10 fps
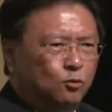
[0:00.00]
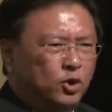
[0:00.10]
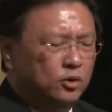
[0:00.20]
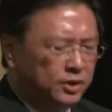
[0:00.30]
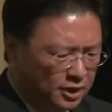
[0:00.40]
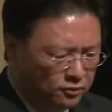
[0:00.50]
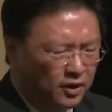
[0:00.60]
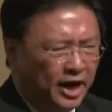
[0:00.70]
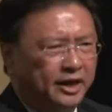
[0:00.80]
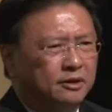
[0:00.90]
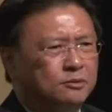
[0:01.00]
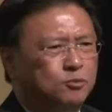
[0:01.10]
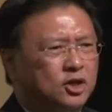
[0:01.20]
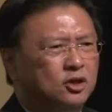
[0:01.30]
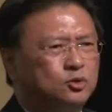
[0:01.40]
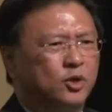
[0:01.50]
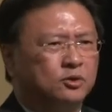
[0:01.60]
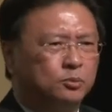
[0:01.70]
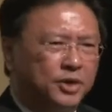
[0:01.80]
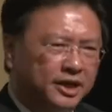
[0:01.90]
We only write because we have
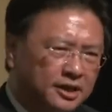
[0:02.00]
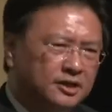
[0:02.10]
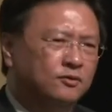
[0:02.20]
to practice